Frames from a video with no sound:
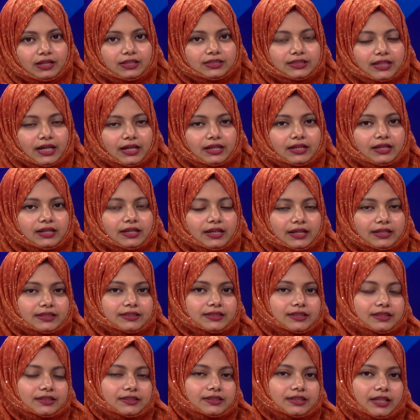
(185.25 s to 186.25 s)
China
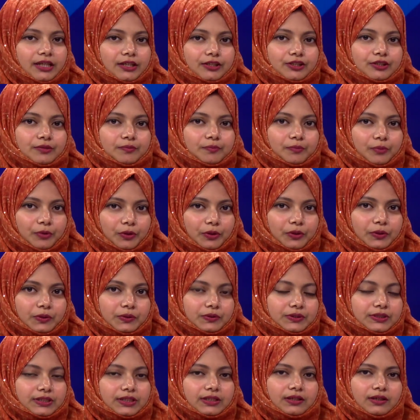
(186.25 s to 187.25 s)
excels at
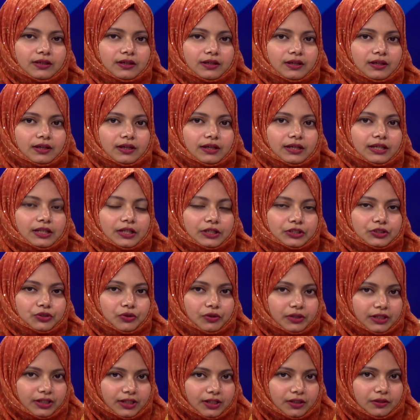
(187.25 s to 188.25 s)
producing
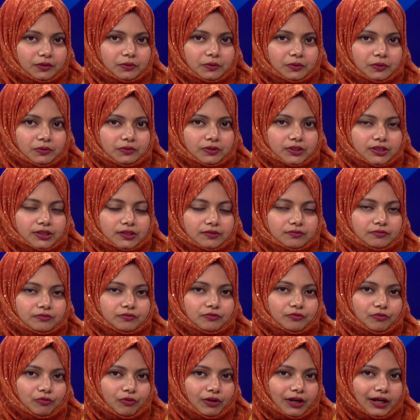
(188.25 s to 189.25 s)
electronical goods
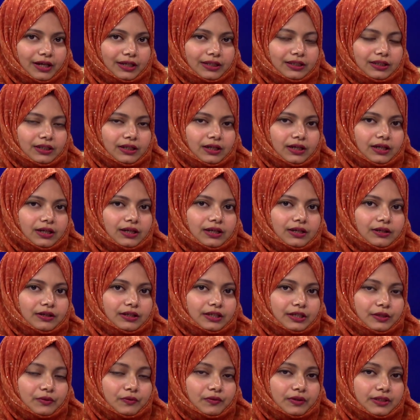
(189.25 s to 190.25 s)
while
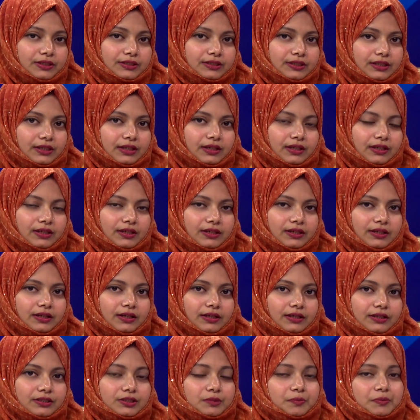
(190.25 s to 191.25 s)
USA
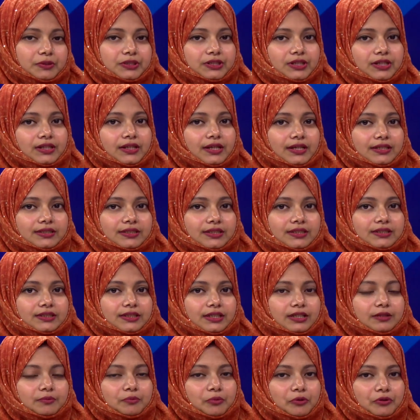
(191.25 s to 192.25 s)
specializes
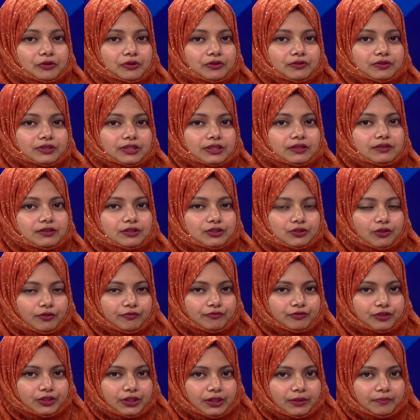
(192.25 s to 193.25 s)
in producing
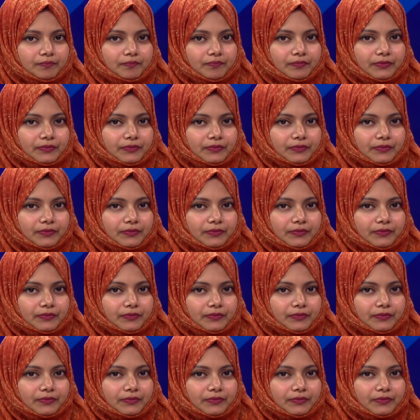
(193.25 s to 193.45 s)
software.